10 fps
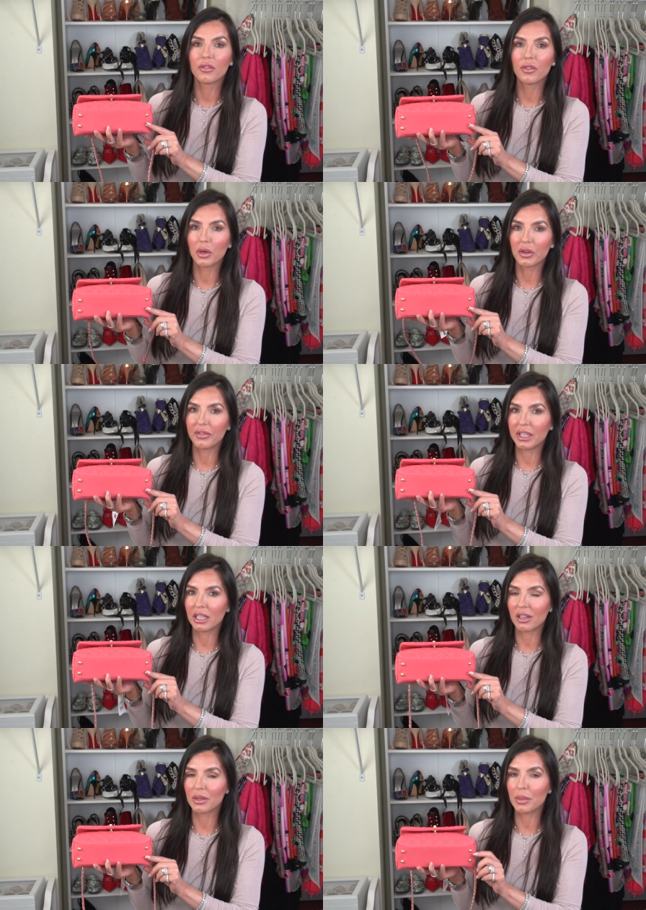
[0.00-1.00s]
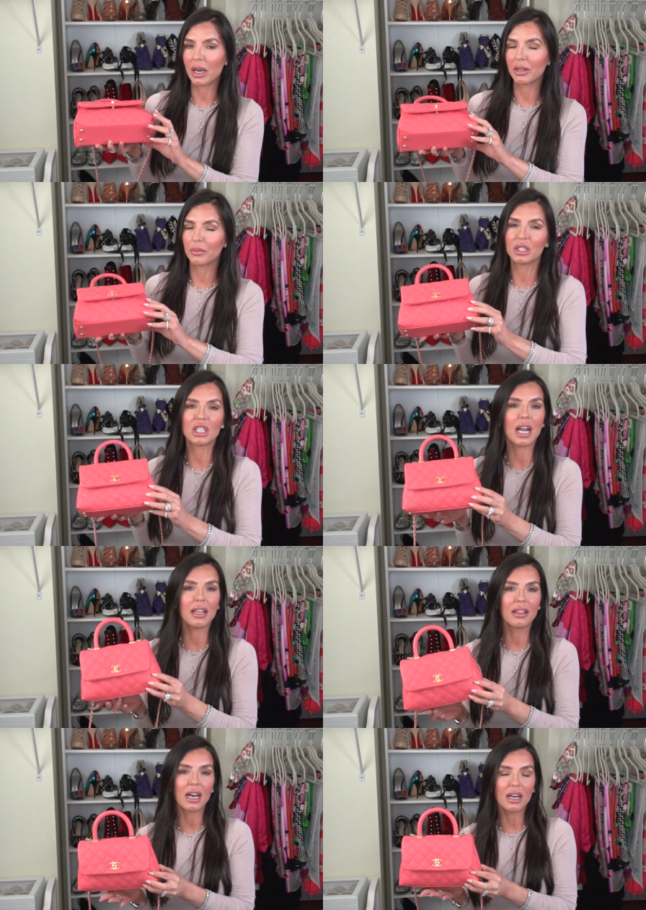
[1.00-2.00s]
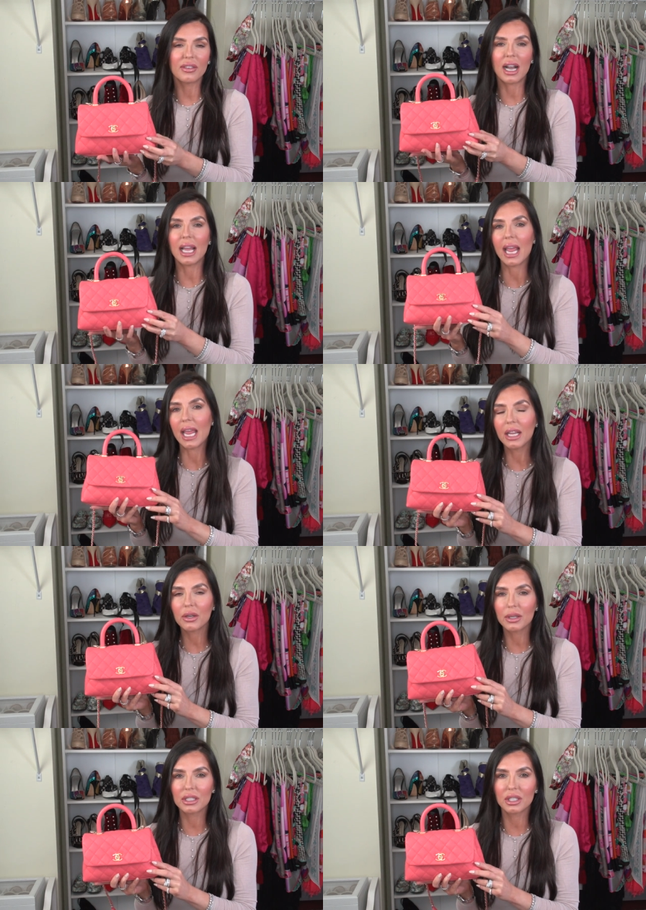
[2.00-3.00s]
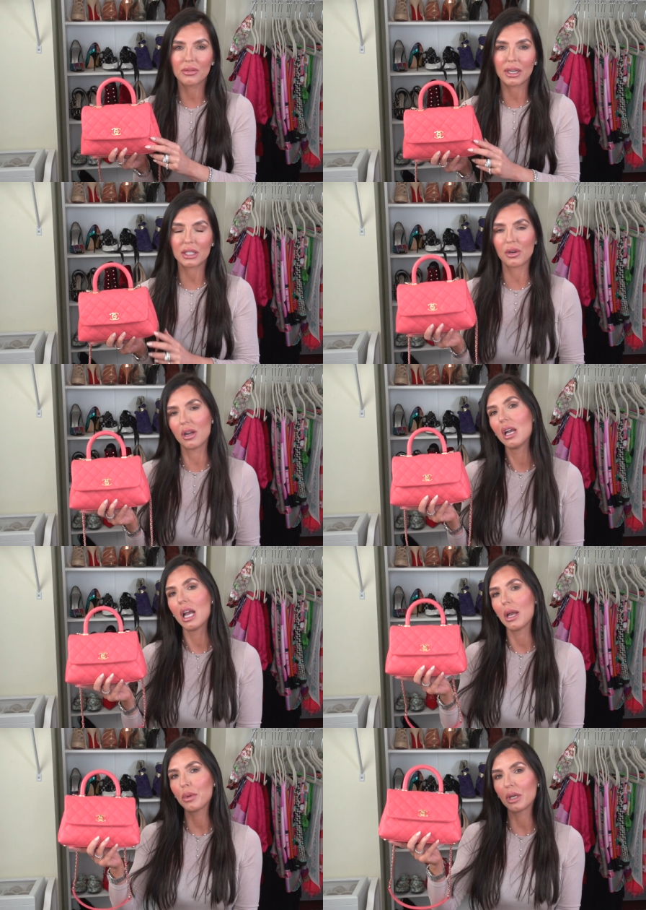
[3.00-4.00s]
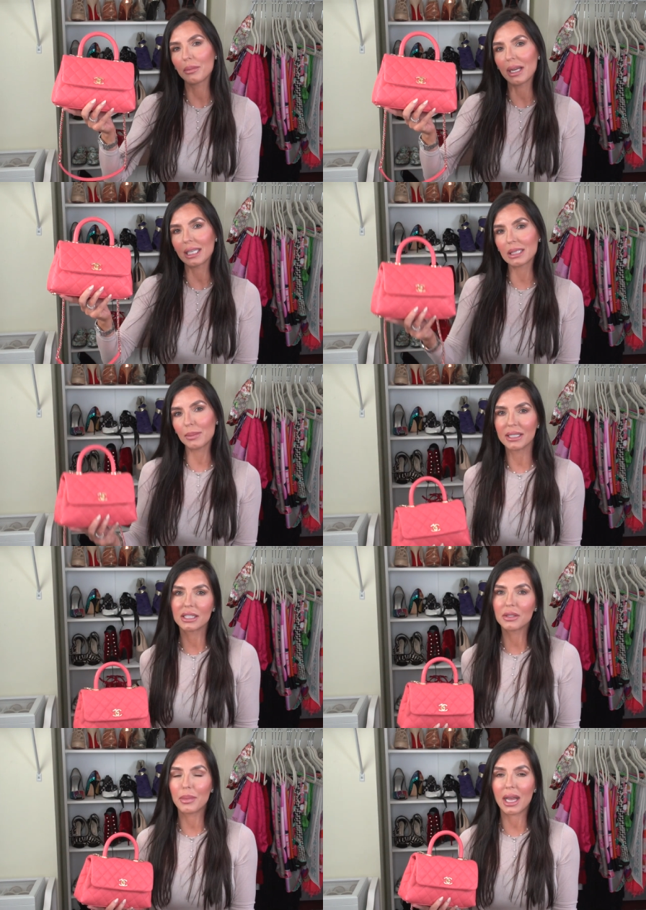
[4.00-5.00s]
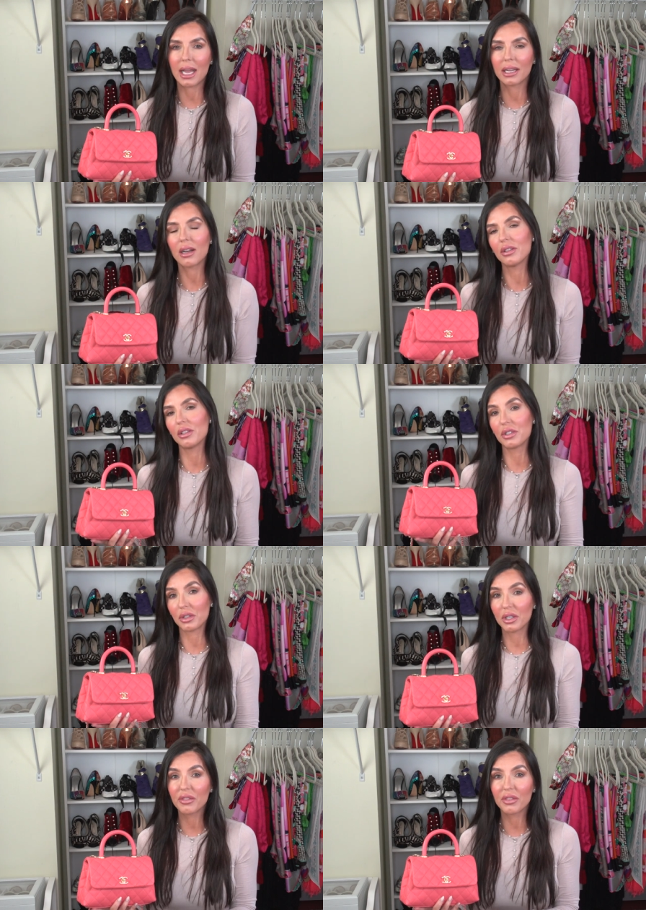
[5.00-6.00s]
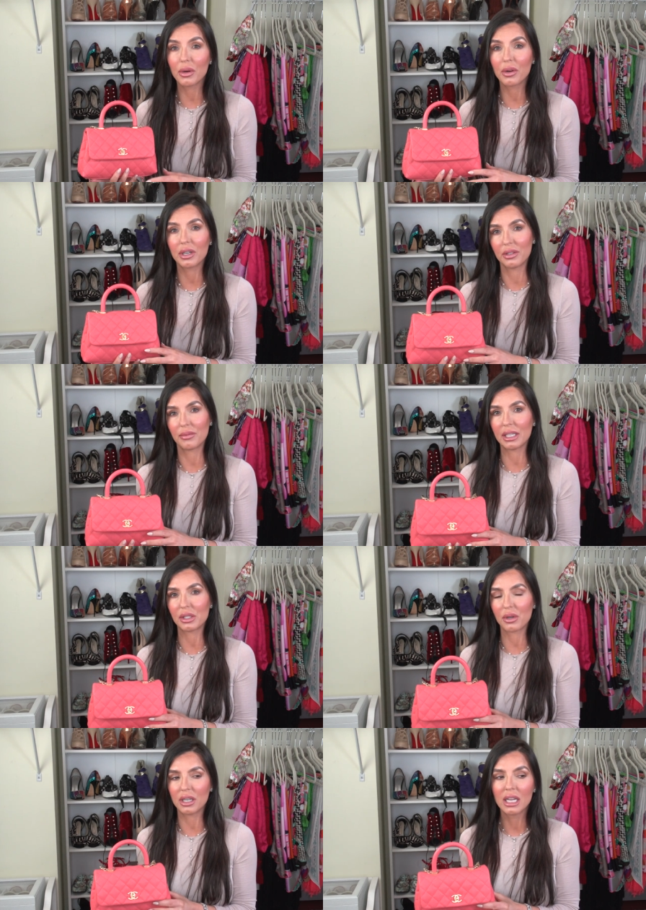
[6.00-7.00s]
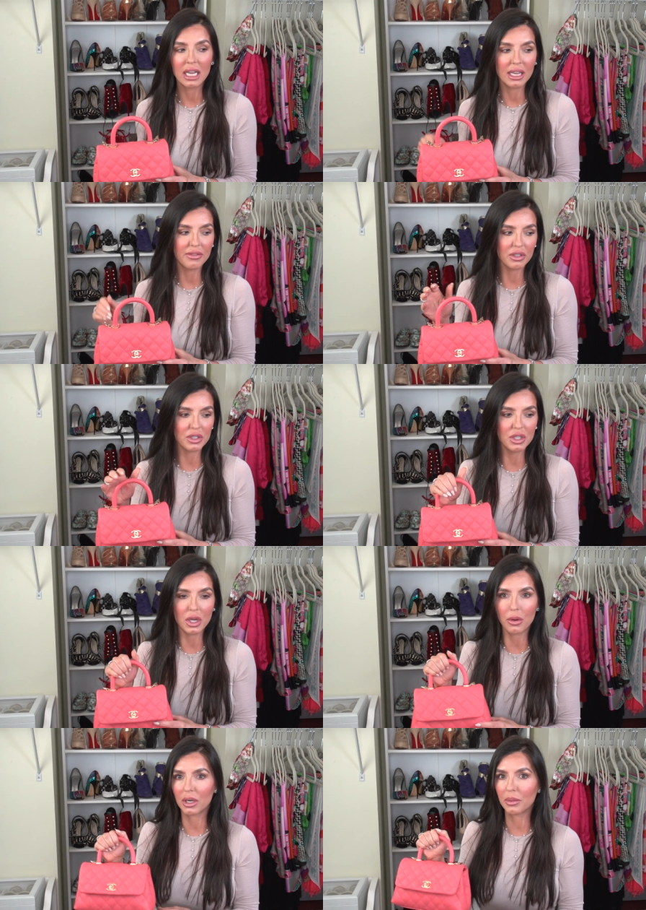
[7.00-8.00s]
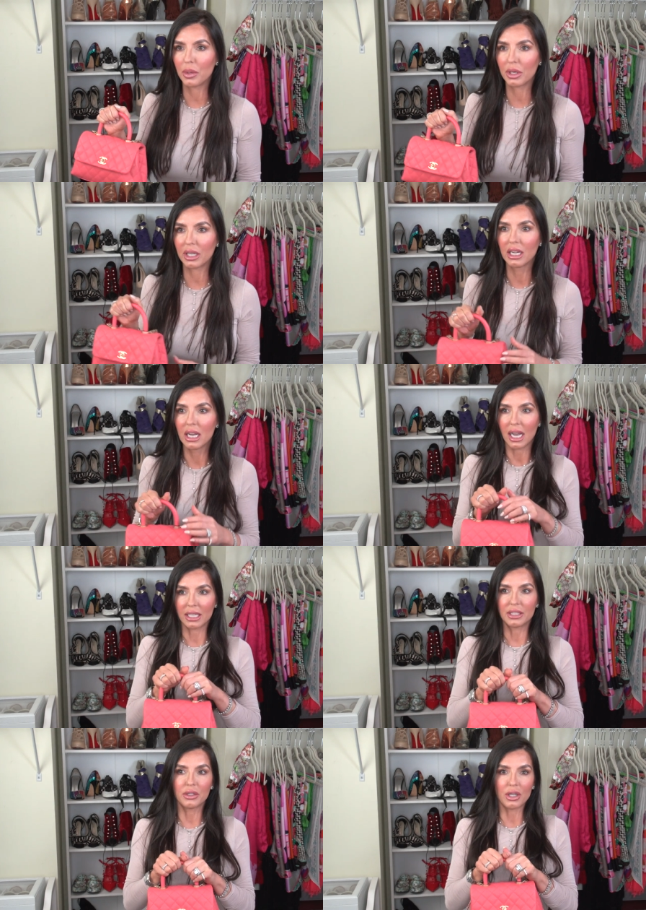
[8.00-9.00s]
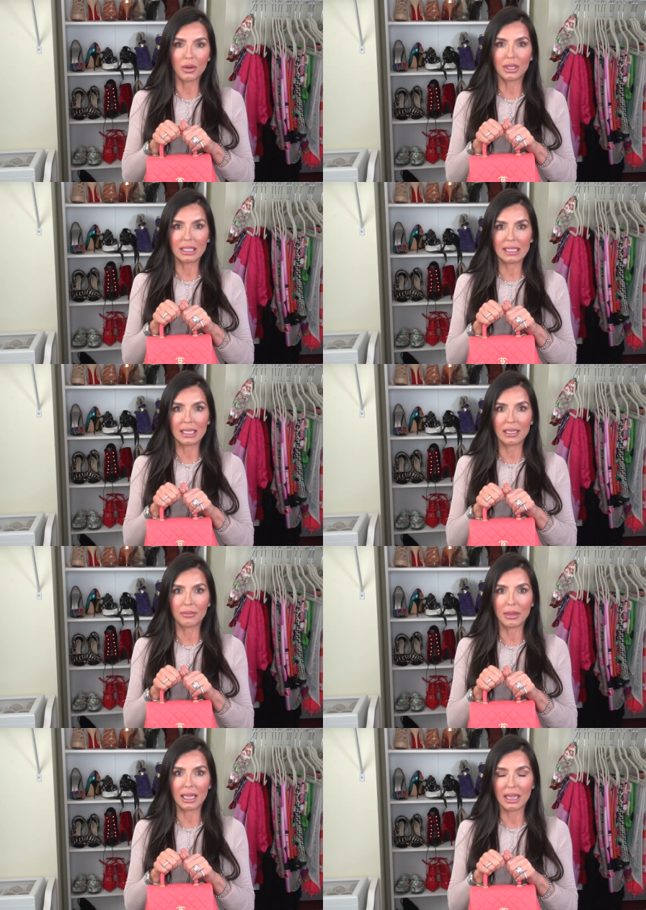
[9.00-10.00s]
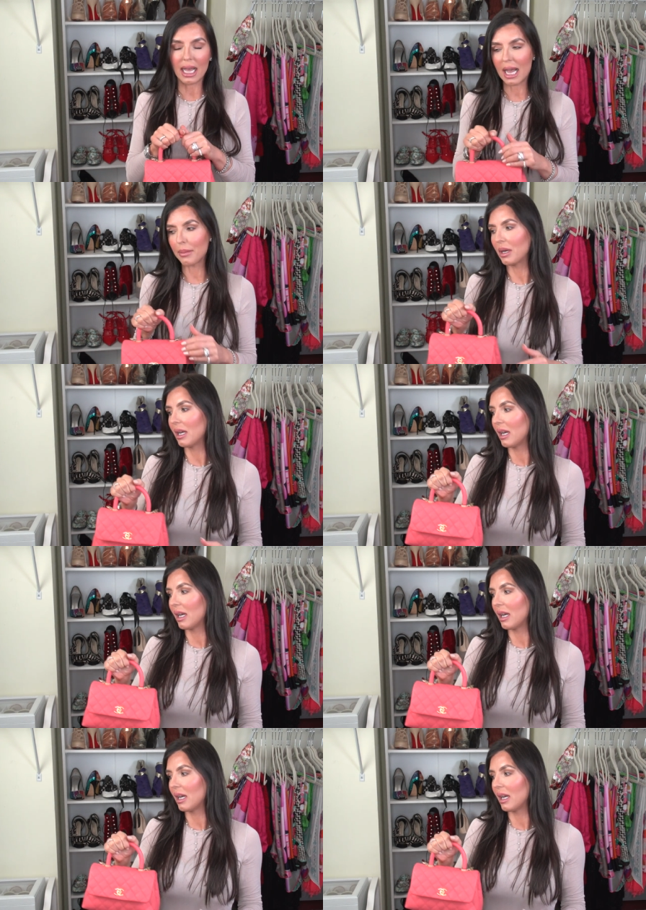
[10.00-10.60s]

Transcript: Four feet on the bottom, which I love. I hate going to a restaurant and putting my expensive bag on the dirty floor in the restaurant if there's nowhere to put it. I do not want to sit it in my lap.